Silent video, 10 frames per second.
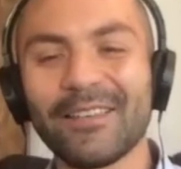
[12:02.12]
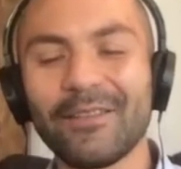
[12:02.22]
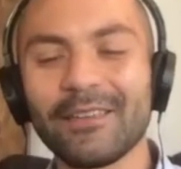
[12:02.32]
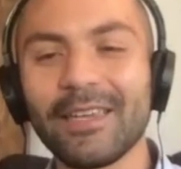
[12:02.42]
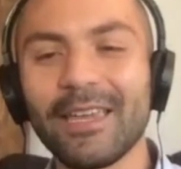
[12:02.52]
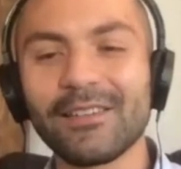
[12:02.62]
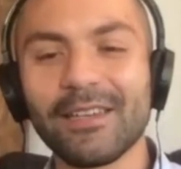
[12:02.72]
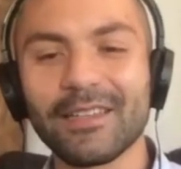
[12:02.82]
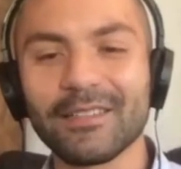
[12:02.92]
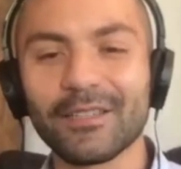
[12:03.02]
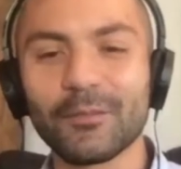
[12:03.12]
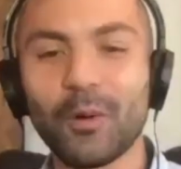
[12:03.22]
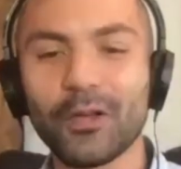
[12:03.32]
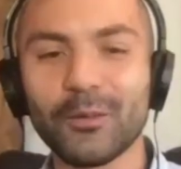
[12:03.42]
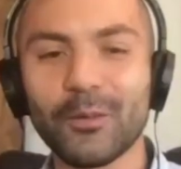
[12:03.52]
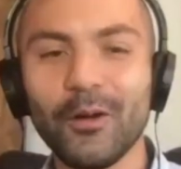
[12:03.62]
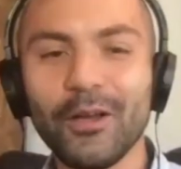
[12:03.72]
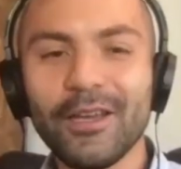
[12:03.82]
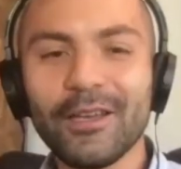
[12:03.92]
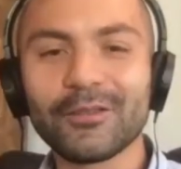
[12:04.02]
and engaging as possible.
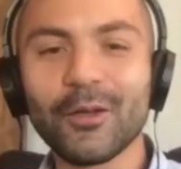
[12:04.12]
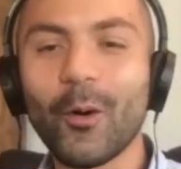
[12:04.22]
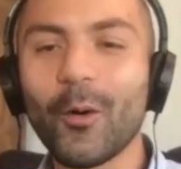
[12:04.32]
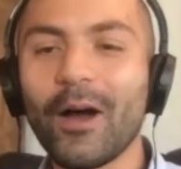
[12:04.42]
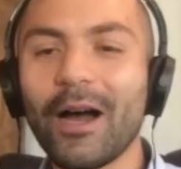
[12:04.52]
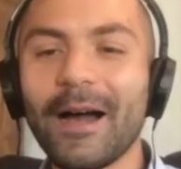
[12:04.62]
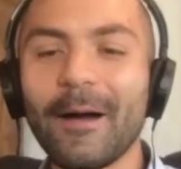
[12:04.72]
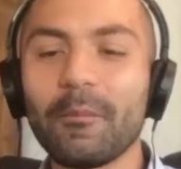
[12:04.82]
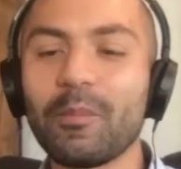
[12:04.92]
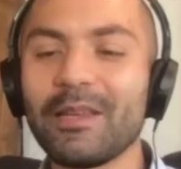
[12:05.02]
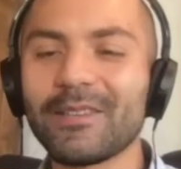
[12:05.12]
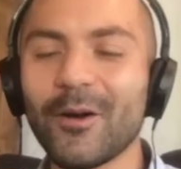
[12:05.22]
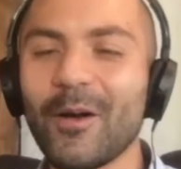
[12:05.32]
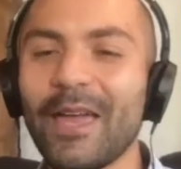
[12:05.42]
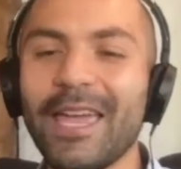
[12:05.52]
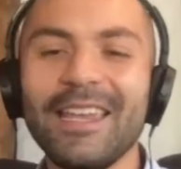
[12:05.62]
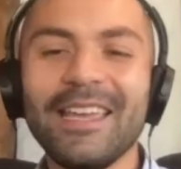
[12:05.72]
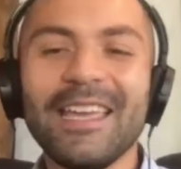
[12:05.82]
So please go ahead.